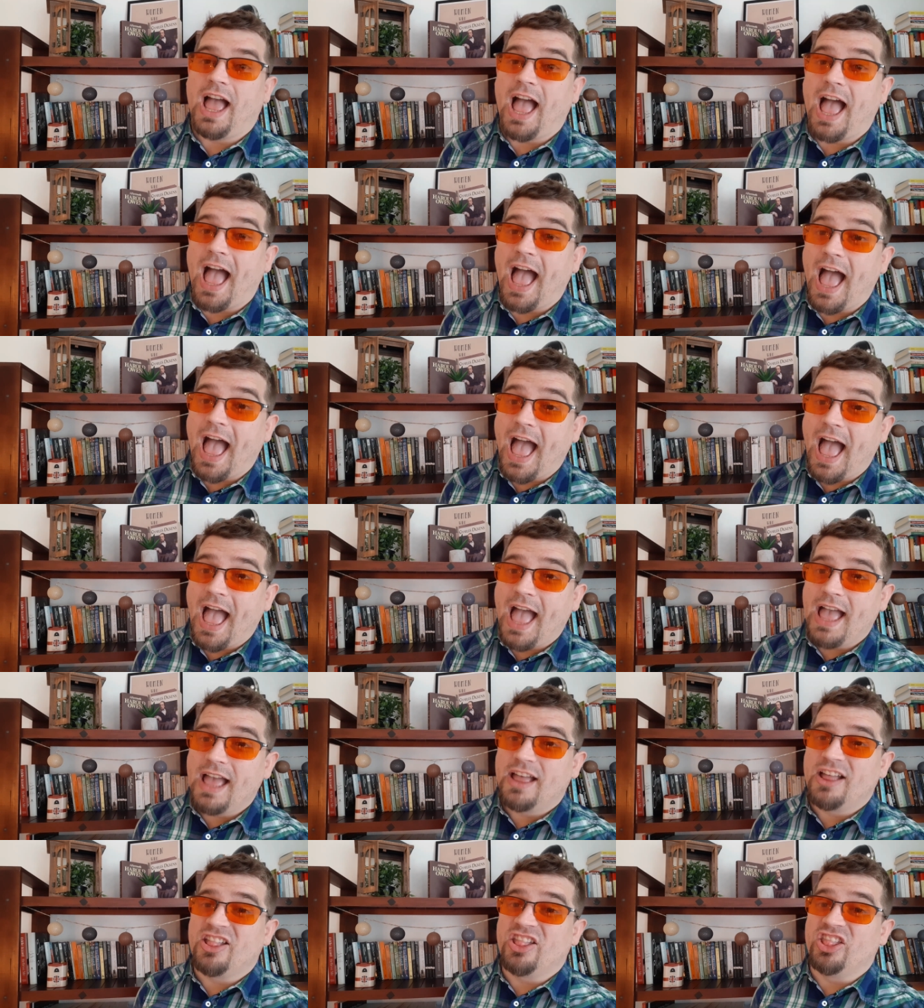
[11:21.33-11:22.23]
a,
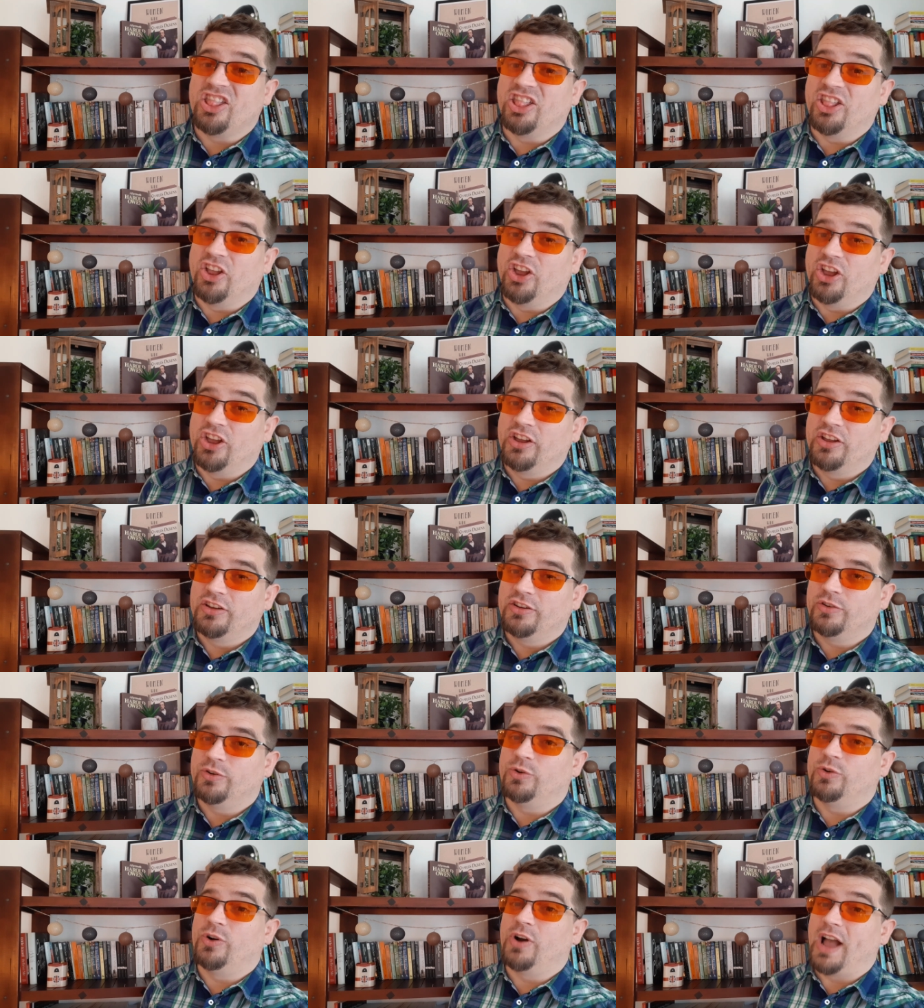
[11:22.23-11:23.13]
the,
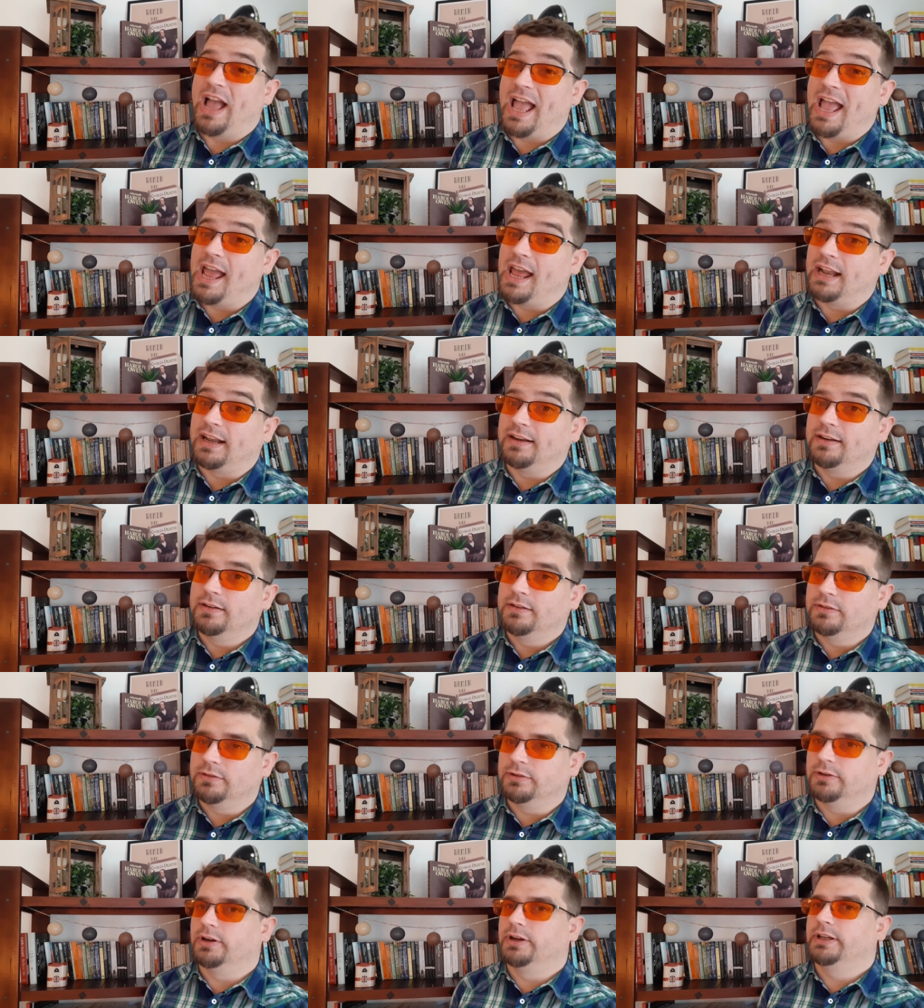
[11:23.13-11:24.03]
or an,
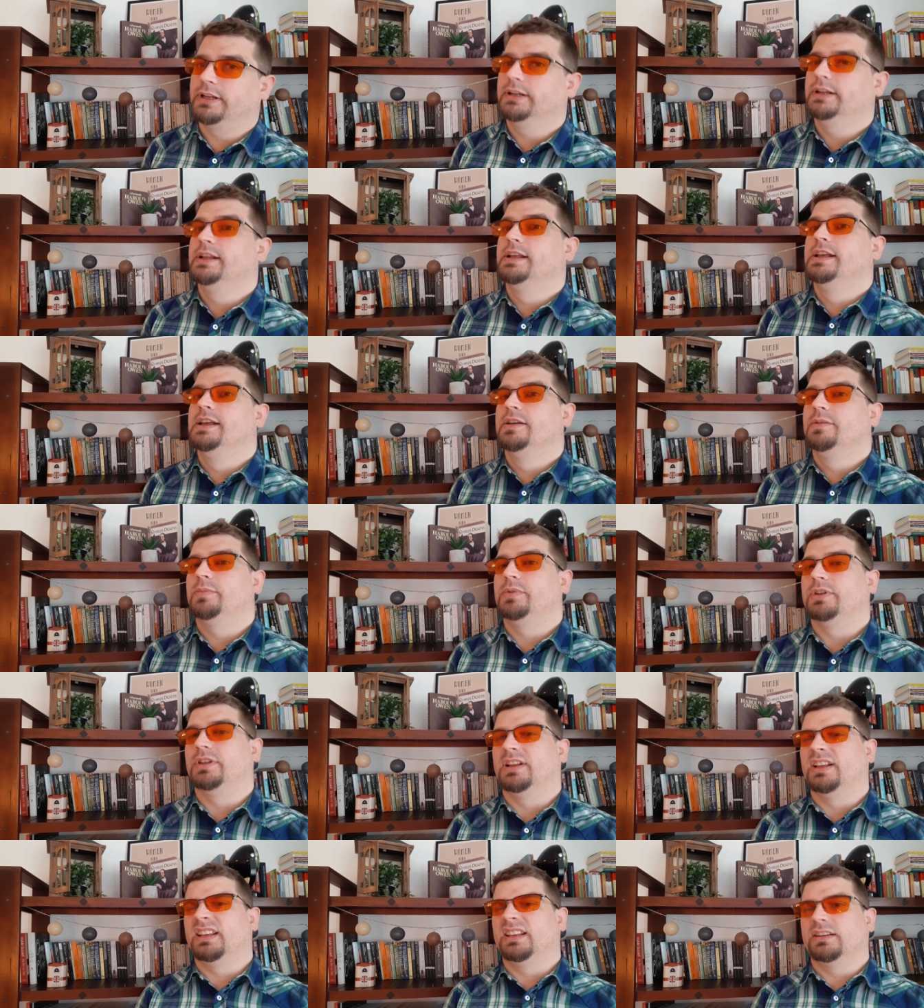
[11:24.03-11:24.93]
right? But
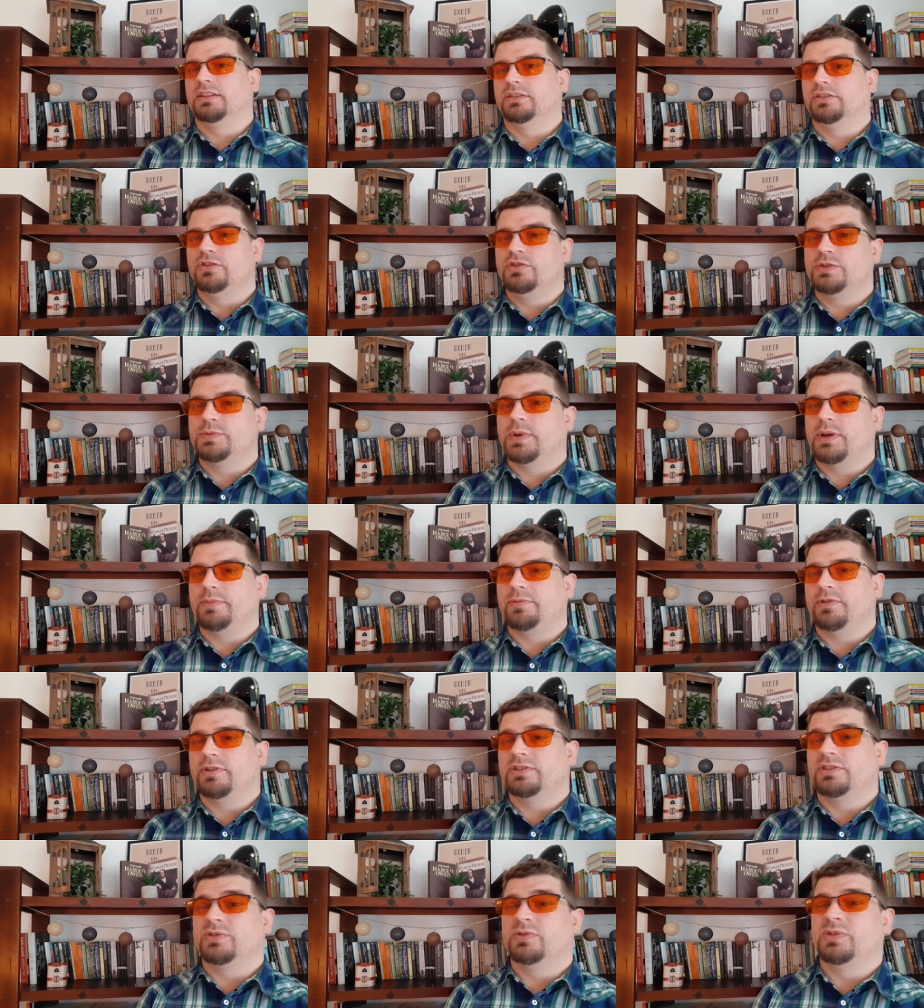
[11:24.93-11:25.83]
like newspaper
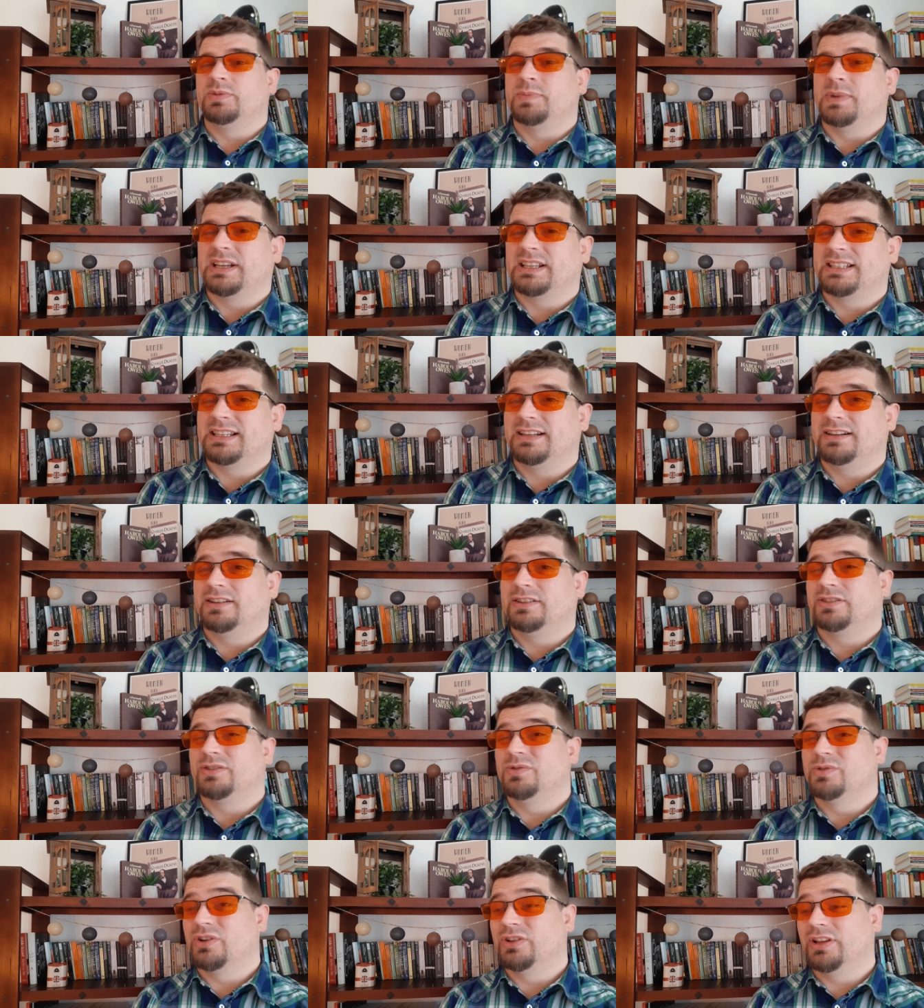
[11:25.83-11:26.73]
articles, magazine
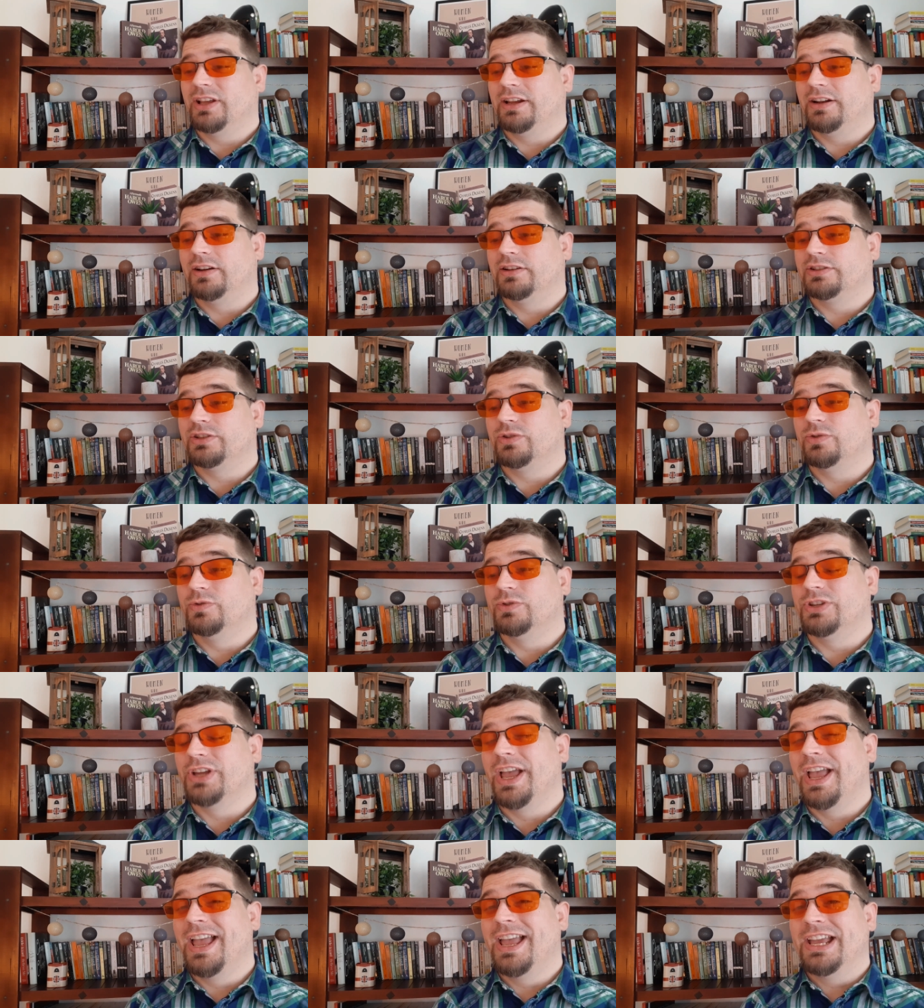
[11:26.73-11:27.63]
articles, online
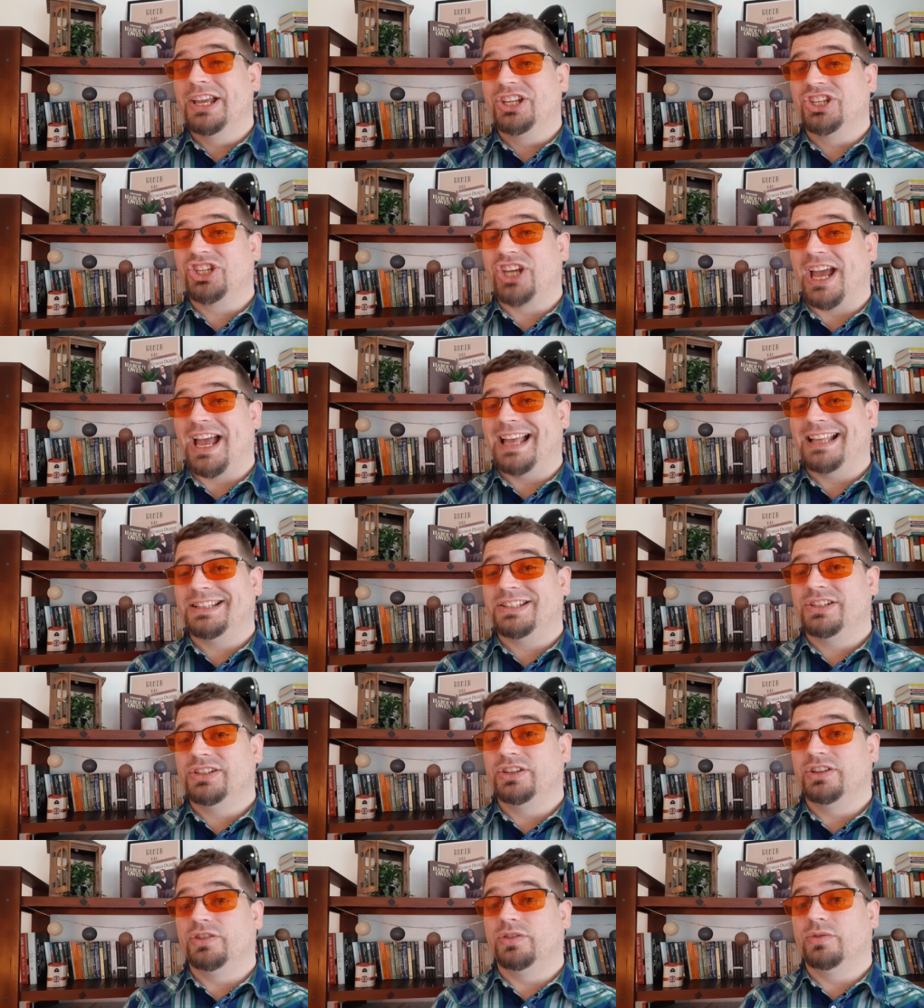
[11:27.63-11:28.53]
articles. Chat,
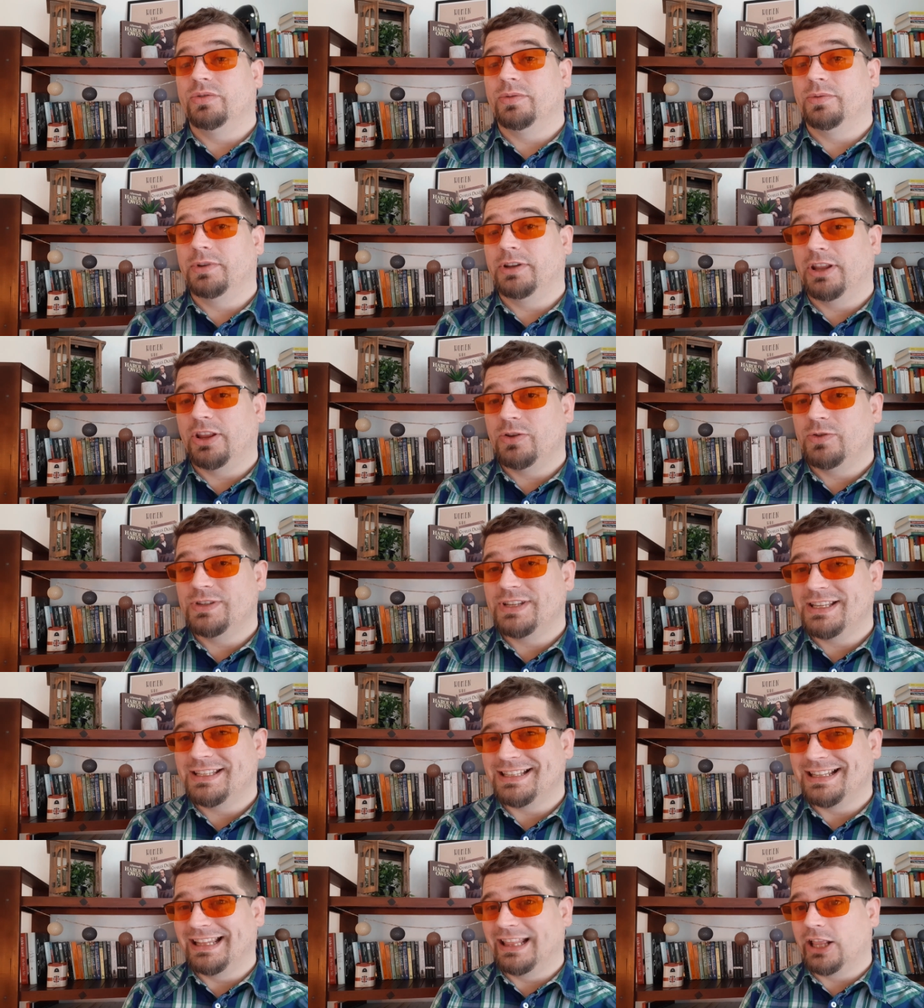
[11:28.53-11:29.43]
you know what one of those
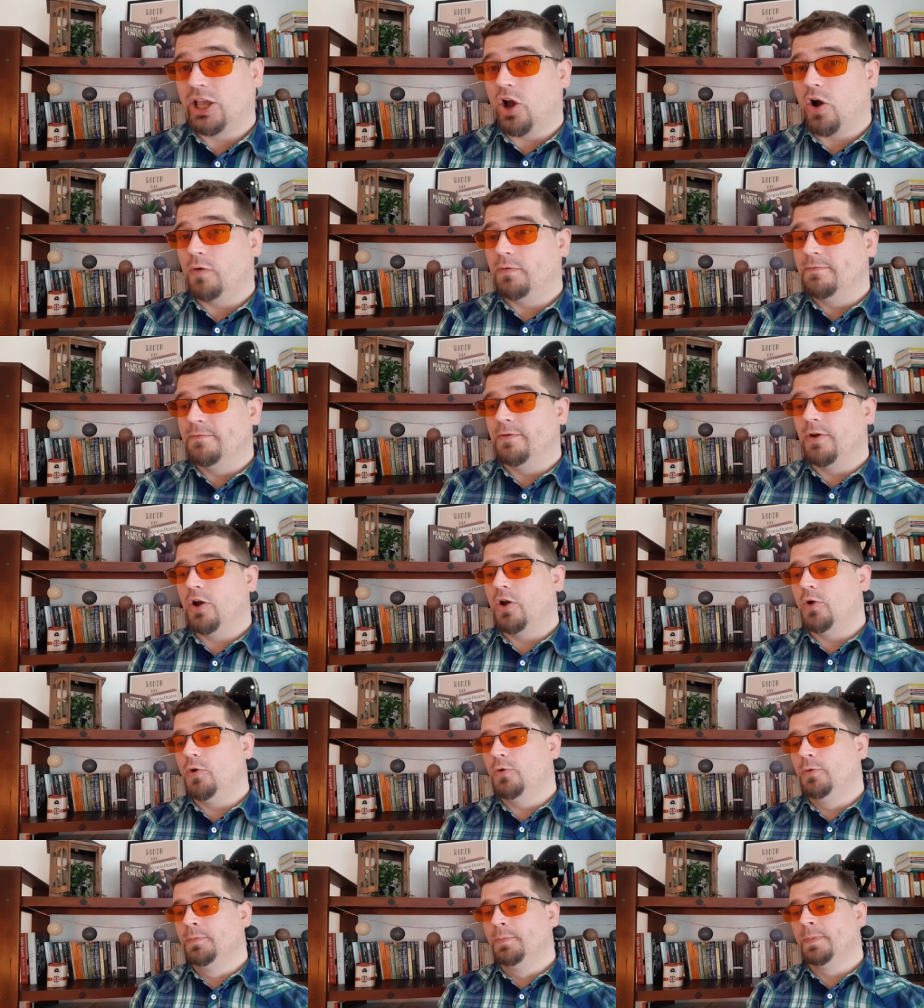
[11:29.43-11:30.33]
is? A little
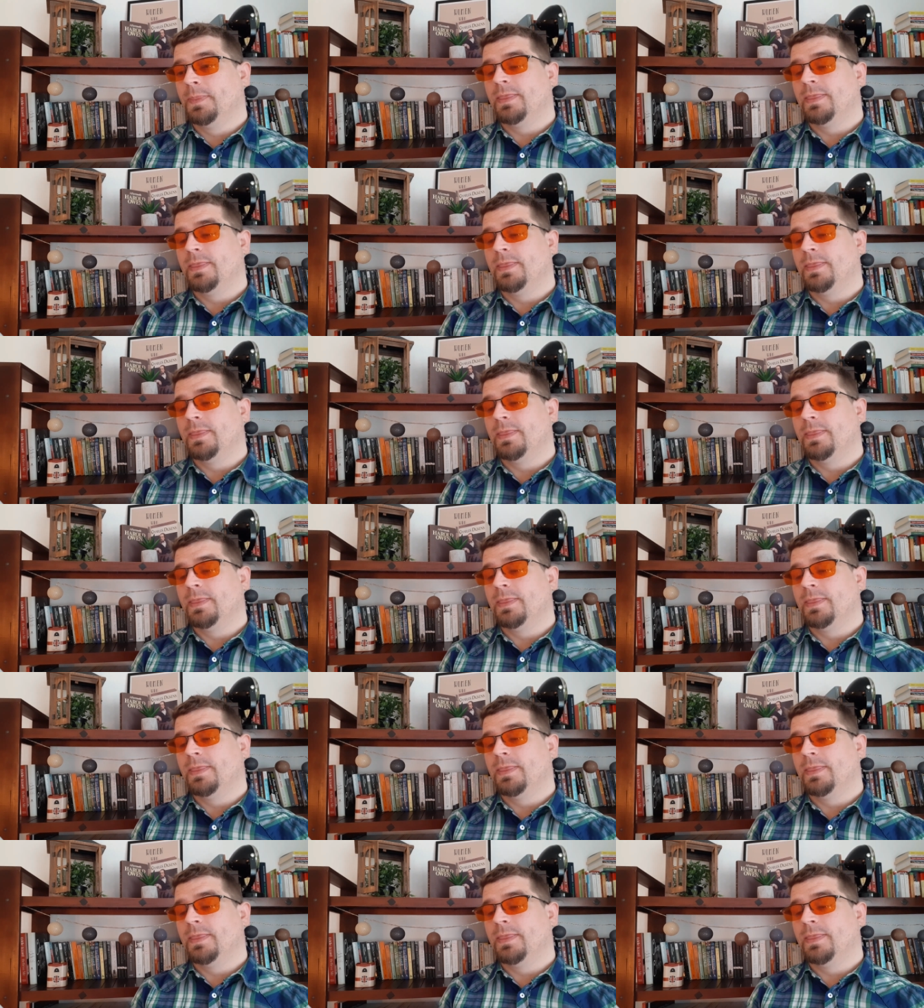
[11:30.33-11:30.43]
convo.